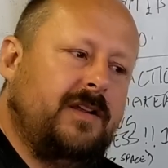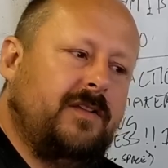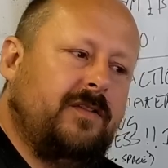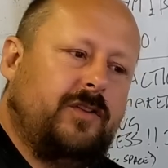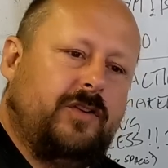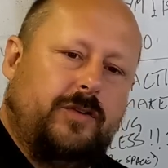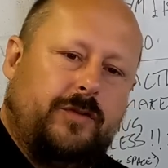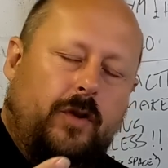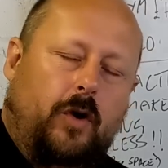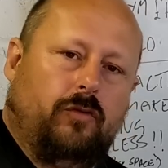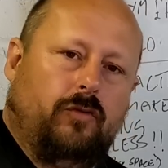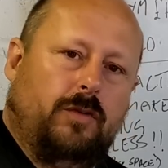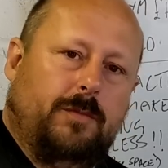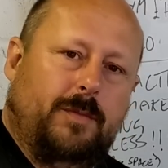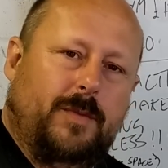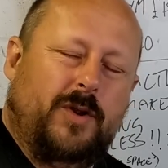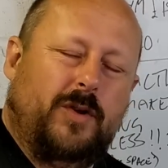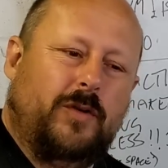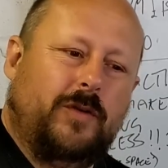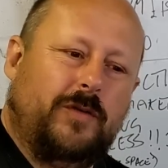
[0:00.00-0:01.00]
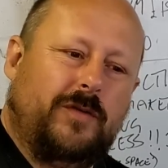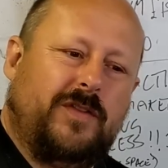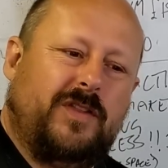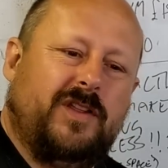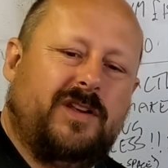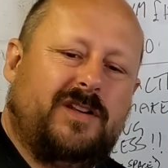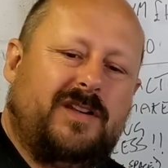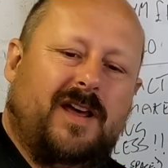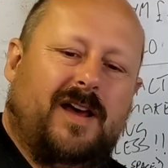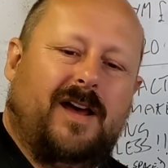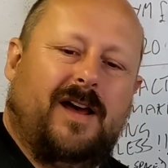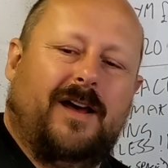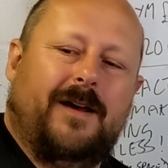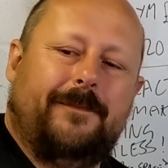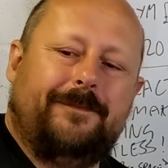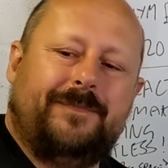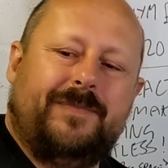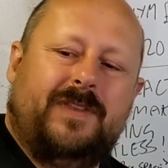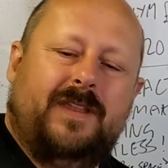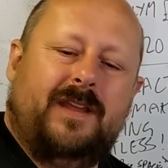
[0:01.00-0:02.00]
so you've not removed the dirt.
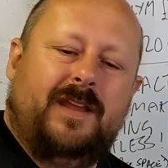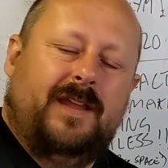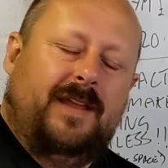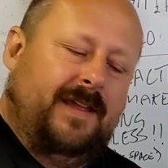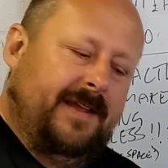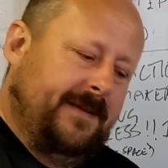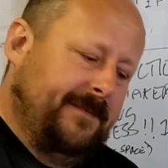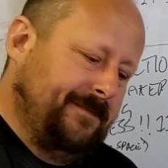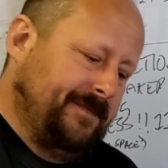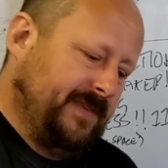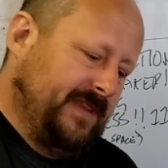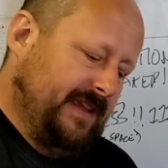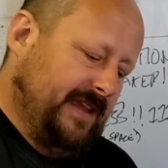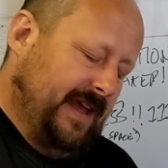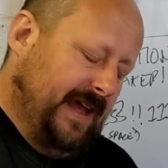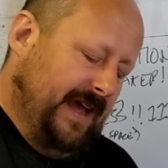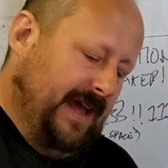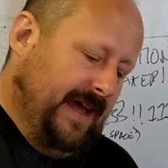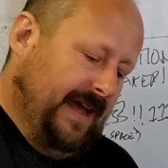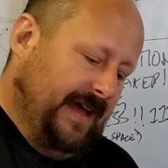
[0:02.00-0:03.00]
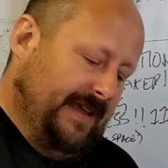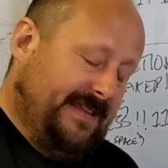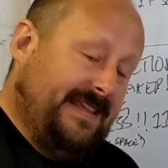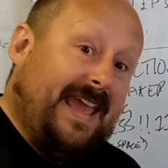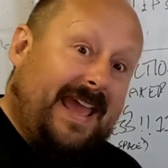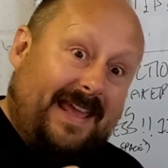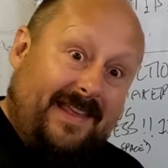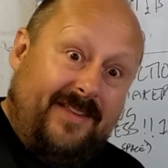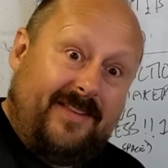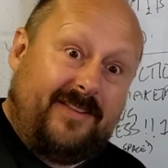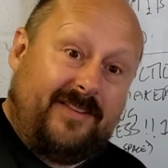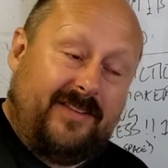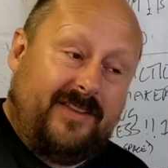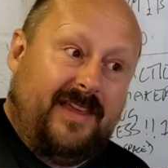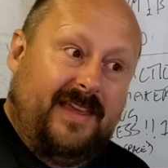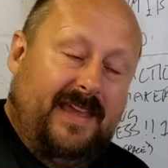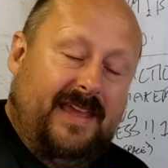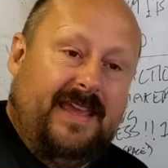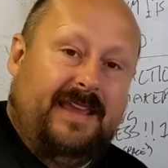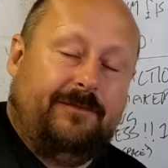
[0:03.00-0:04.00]
Yes,
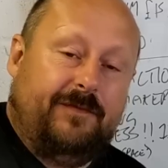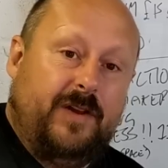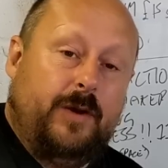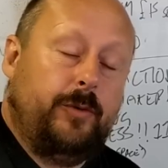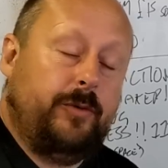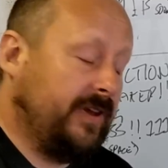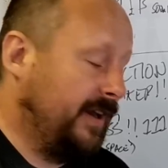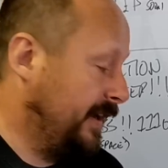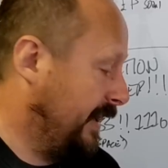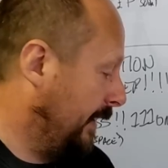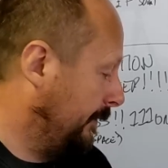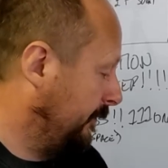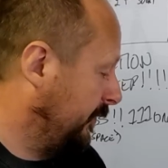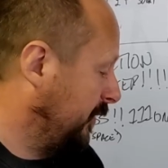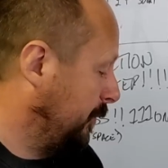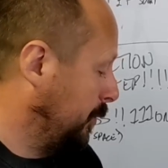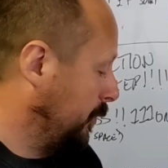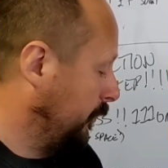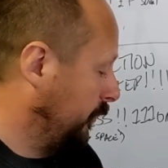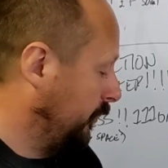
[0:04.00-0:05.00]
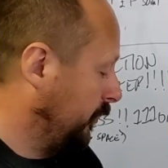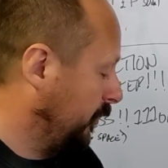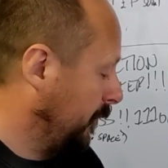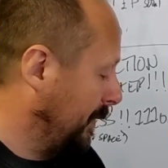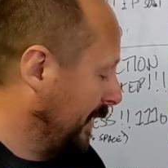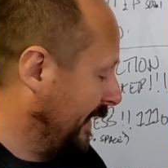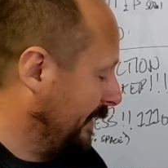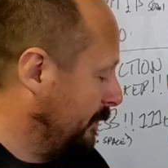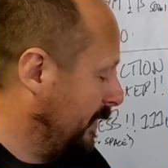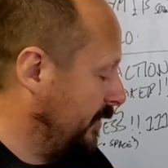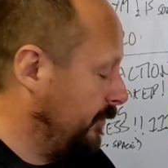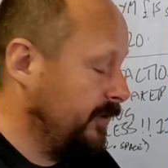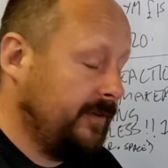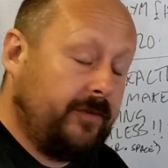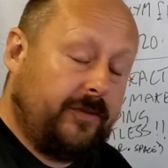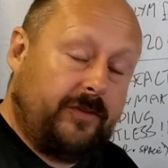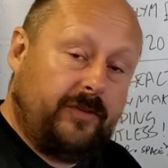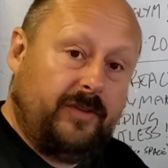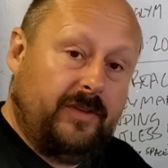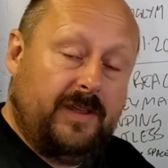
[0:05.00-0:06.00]
it feels uncomfortable for me, whether
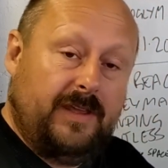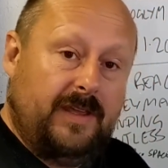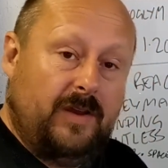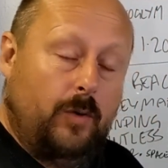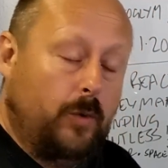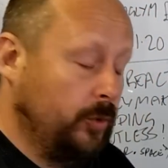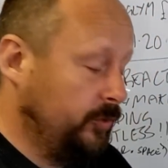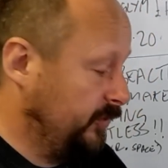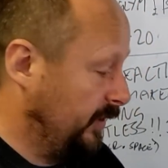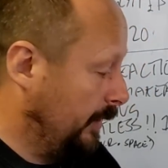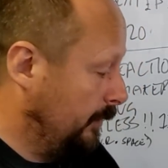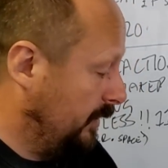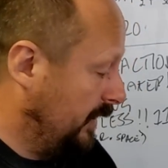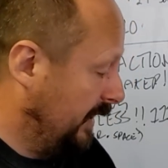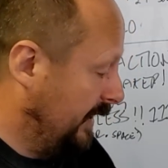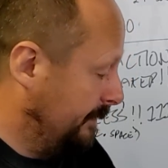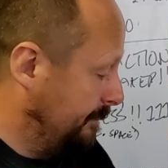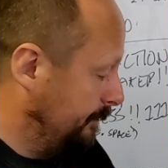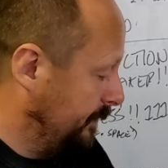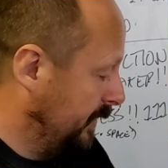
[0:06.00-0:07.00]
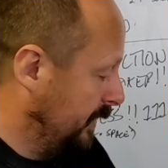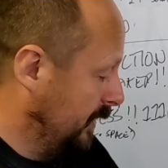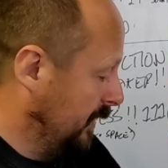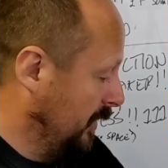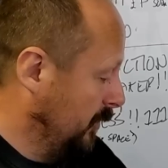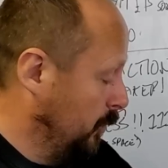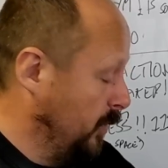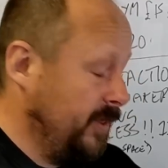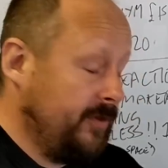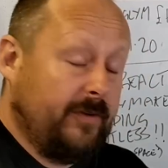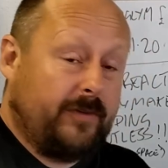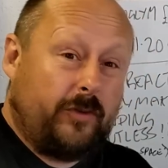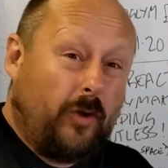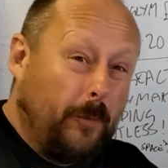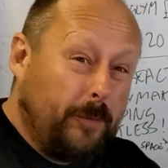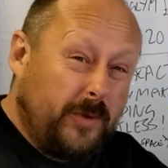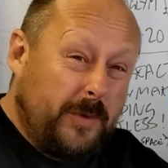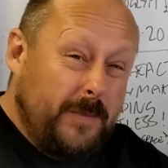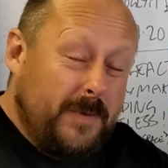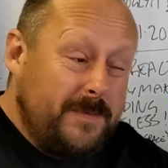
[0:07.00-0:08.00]
it's Autoglym, whether it's
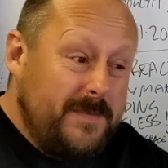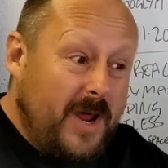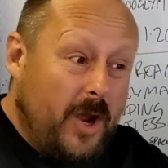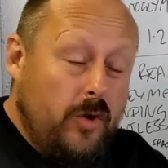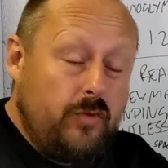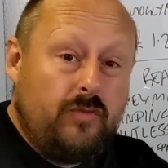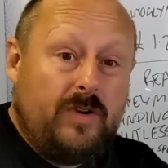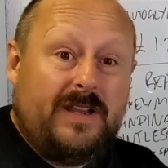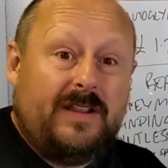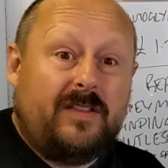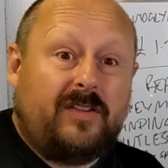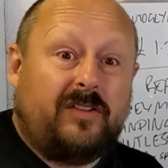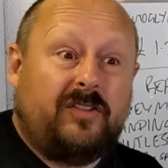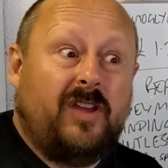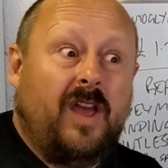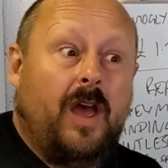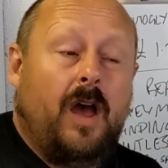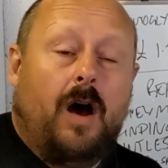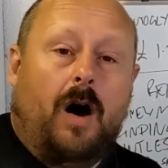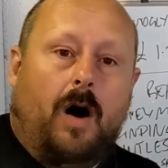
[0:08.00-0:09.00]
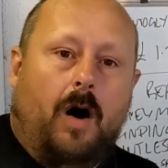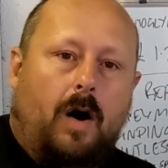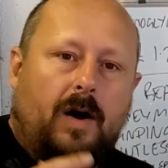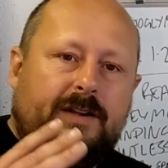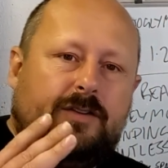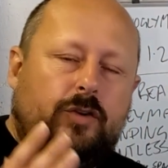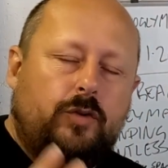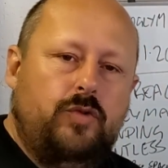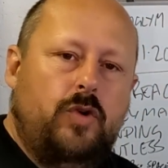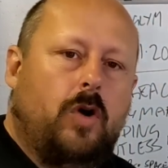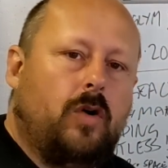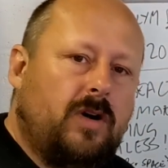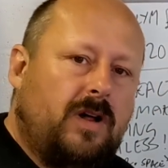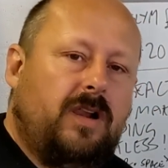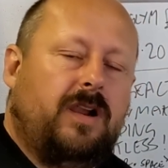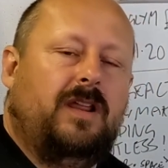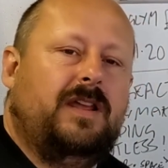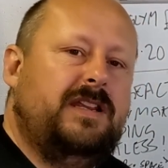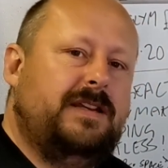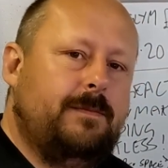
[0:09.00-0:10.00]
Optimum No Rinse. I do not
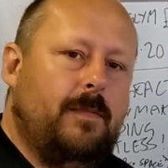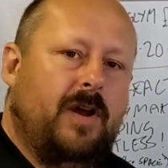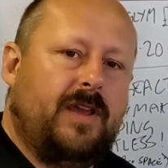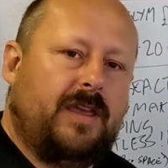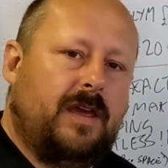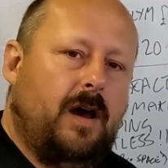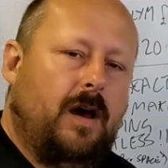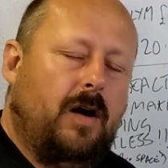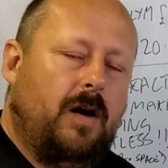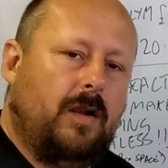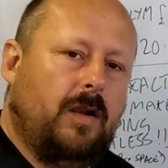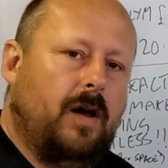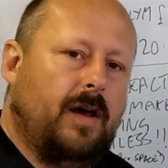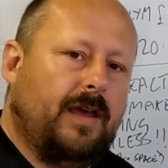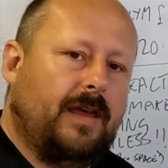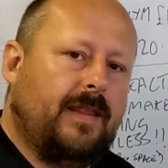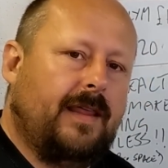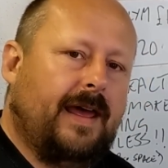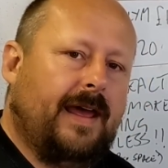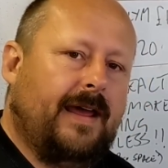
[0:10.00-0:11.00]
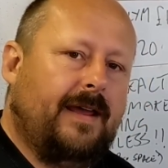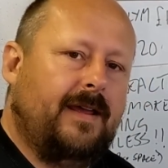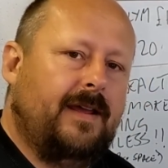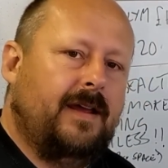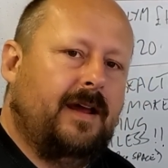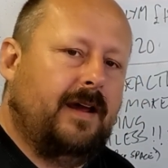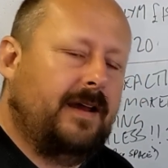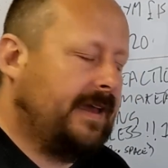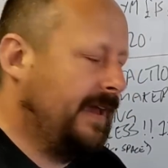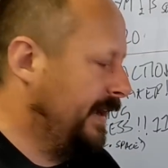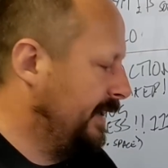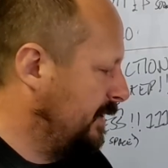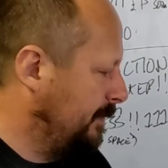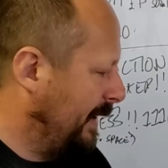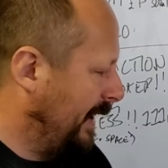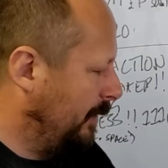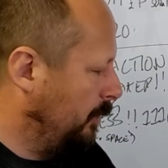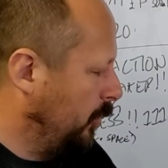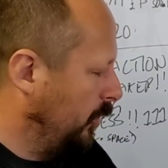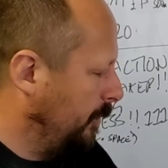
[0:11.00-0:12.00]
clean my car like that, okay, no
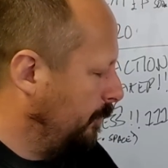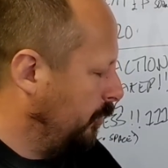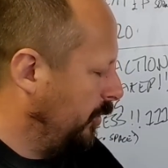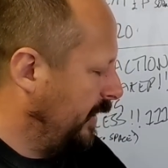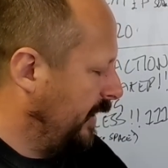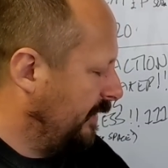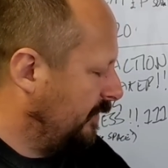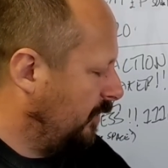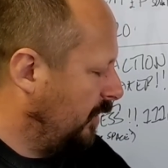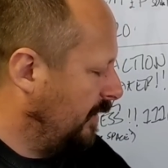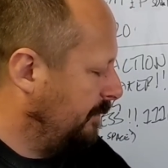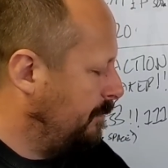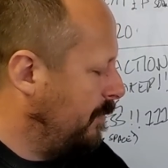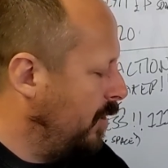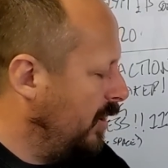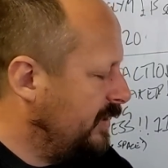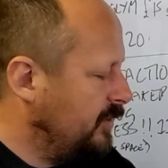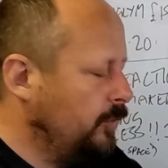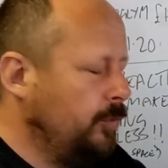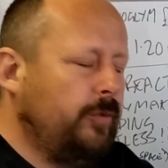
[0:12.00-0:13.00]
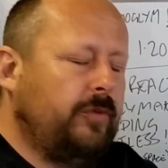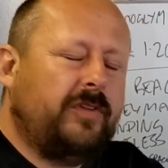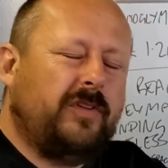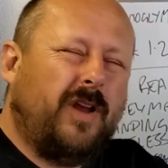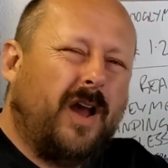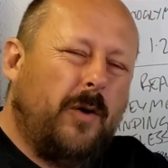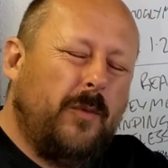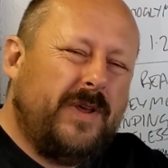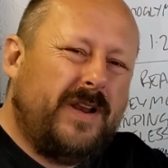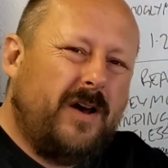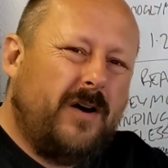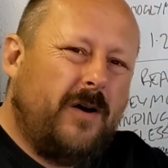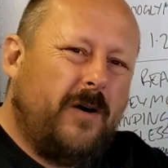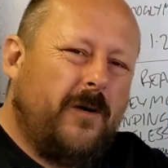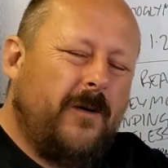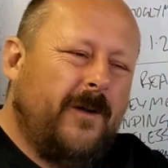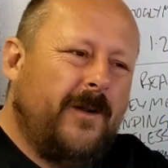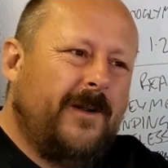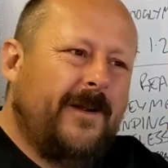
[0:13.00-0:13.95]
matter what product. I might use O&R,